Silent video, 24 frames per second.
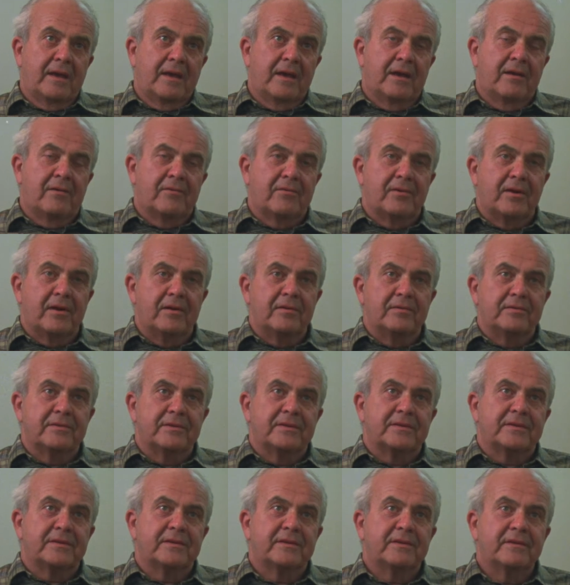
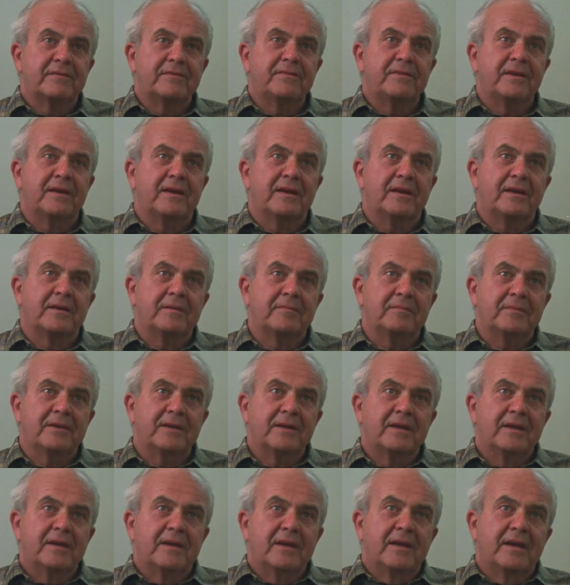around film
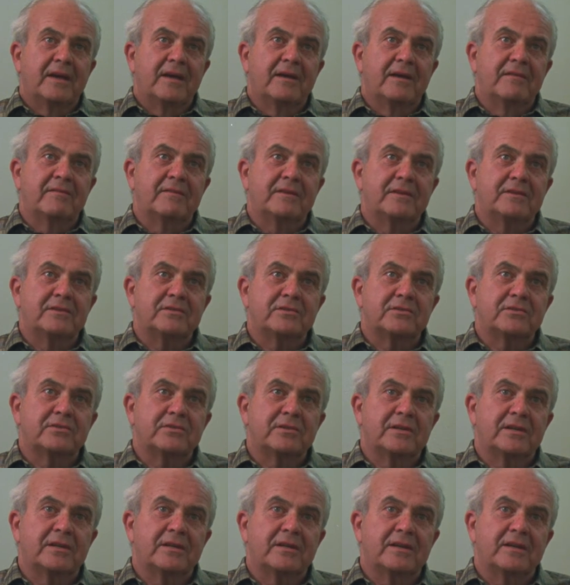
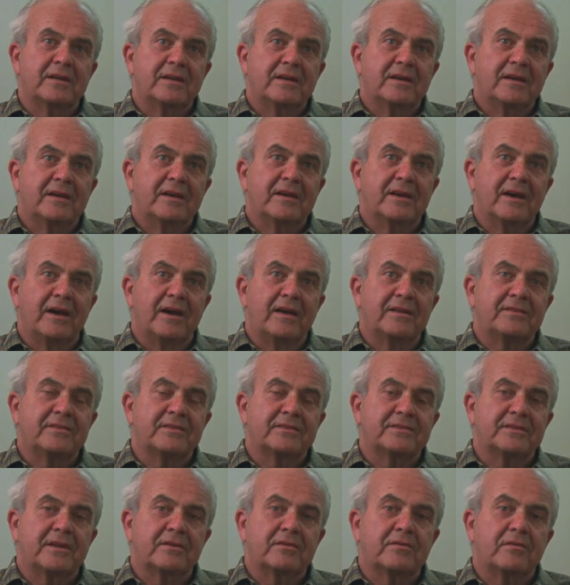eventually
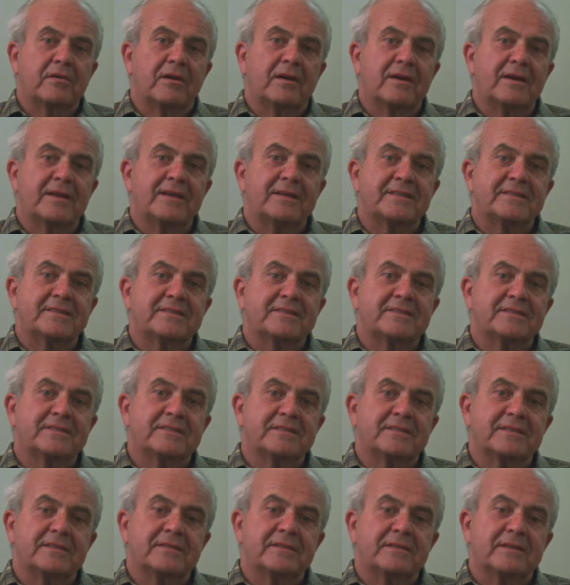gathered and coalesced
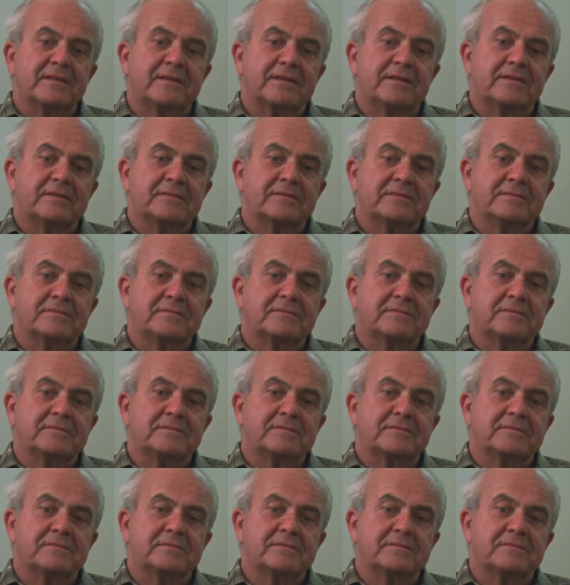the